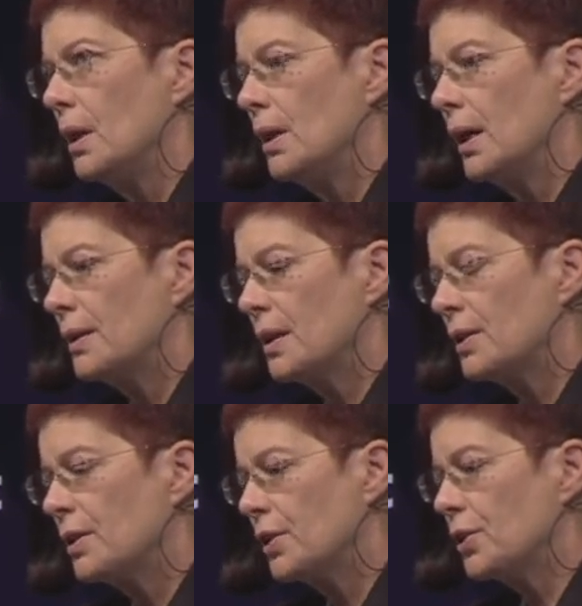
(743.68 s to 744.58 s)
I, I
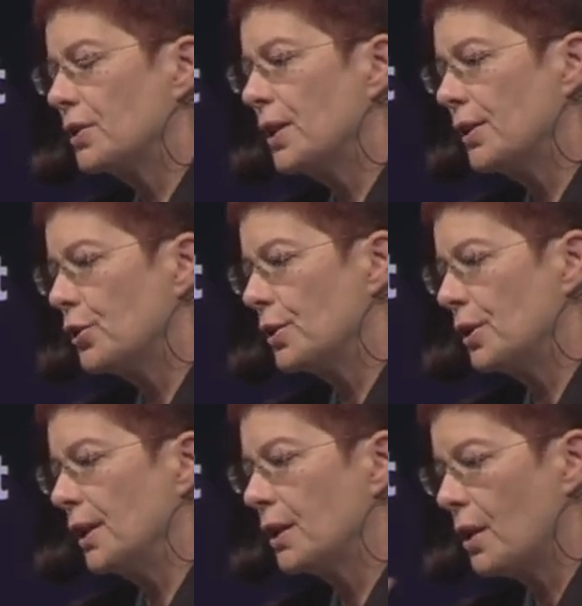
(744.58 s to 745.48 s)
think this
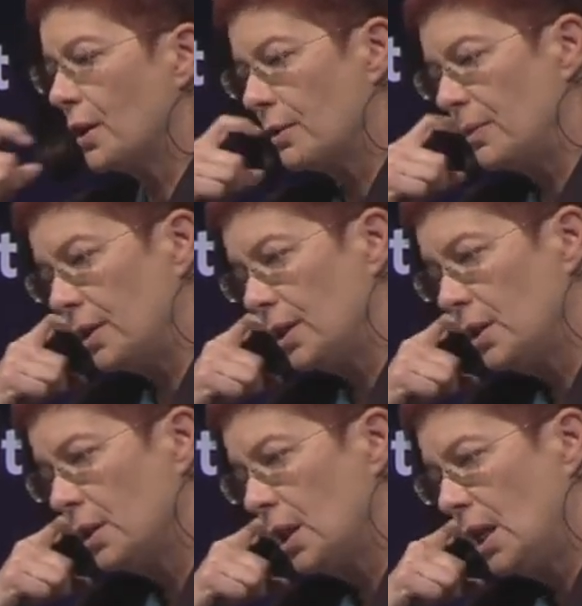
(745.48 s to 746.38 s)
attention
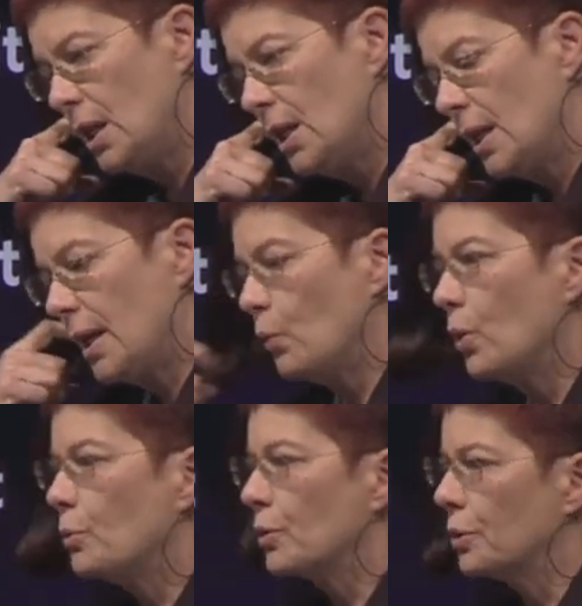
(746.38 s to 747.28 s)
economy and
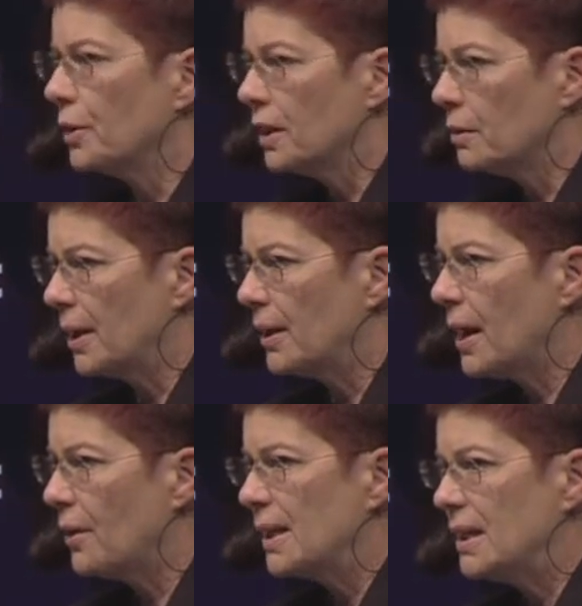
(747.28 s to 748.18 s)
what we're learning about
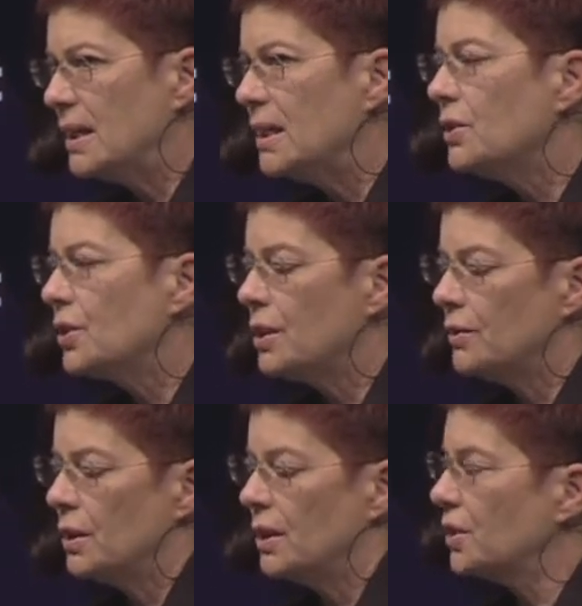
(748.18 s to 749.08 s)
how easy
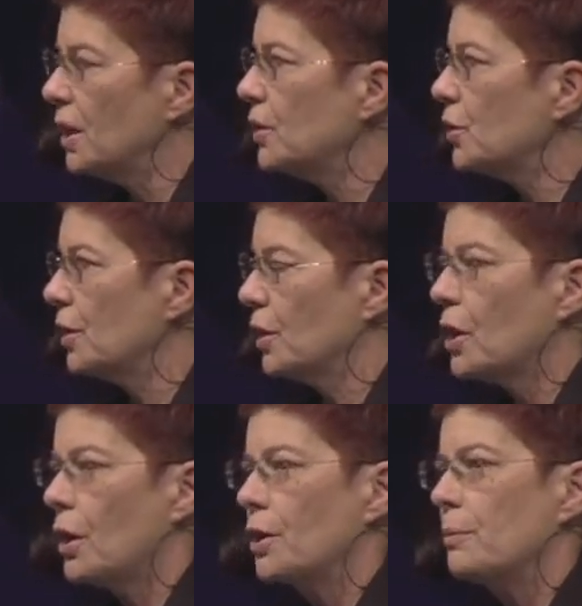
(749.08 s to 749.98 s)
the attention
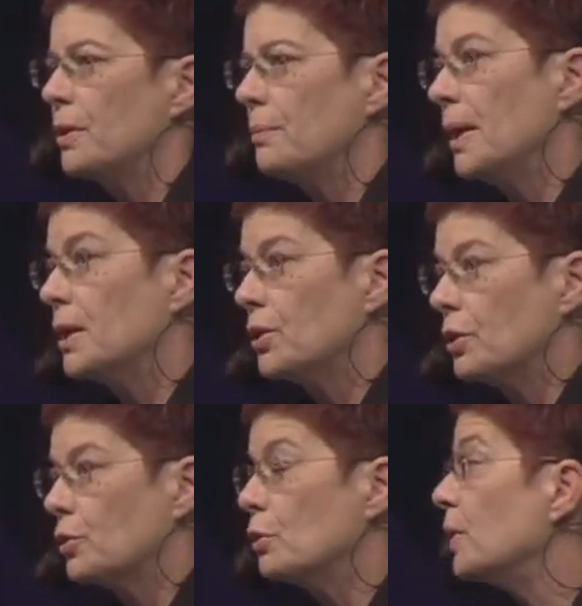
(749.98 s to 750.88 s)
economy makes
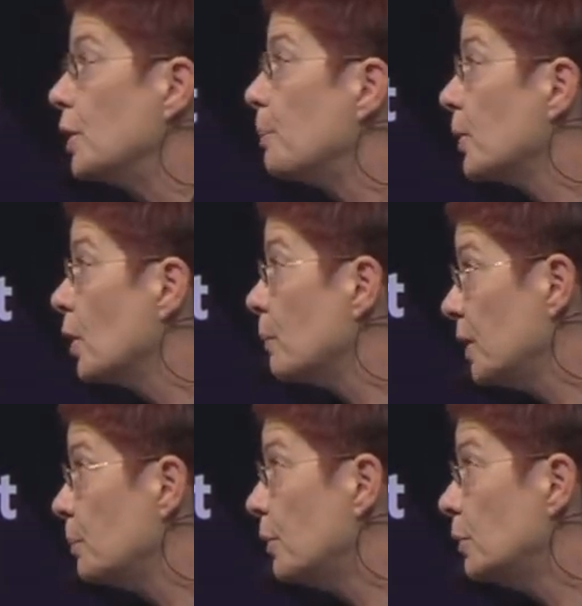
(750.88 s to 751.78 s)
it to manipulate
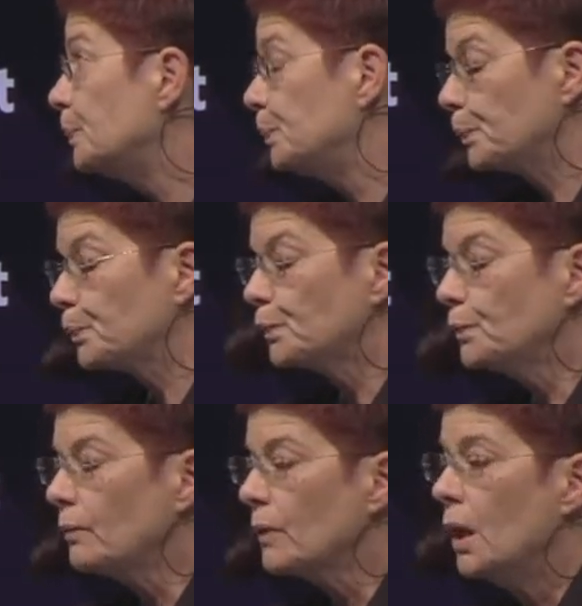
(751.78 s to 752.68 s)
people,
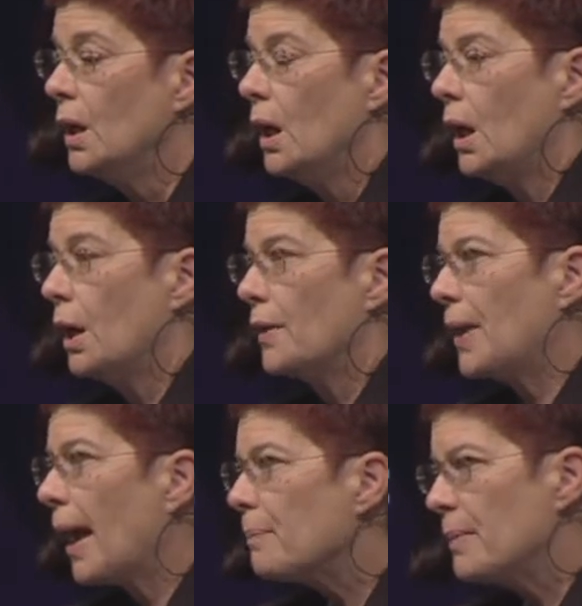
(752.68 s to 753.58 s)
uh,
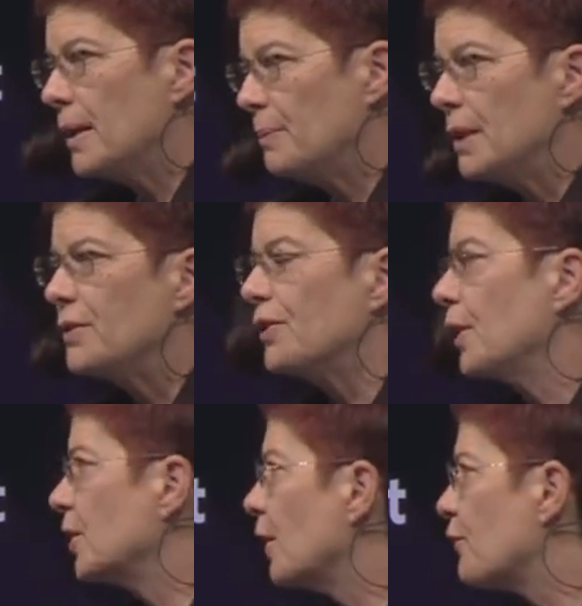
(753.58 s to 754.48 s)
that may be the
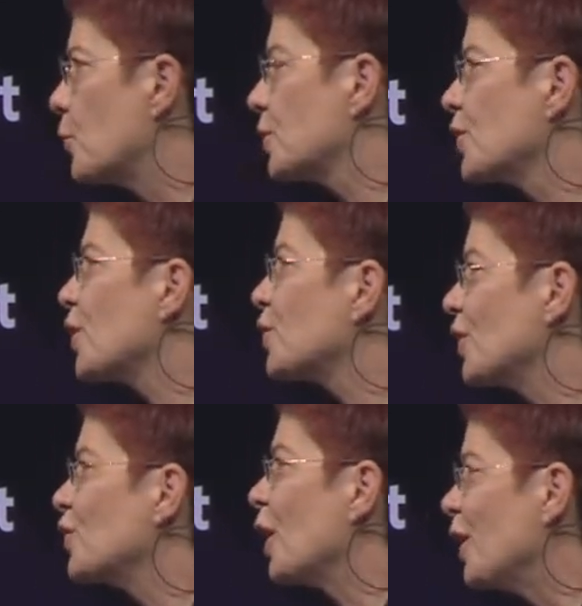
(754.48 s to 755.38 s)
thing that forces us
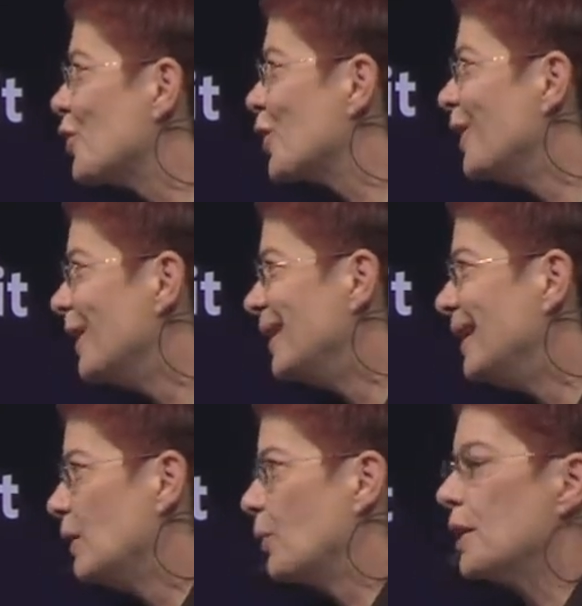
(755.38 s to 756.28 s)
to change.
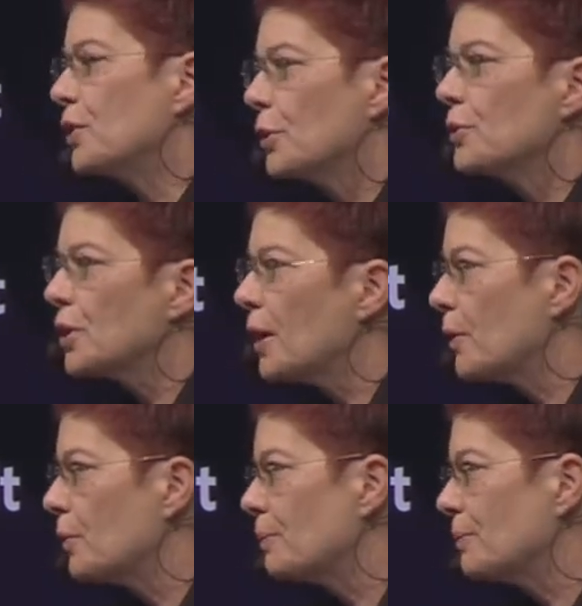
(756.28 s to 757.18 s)
Right? It turns out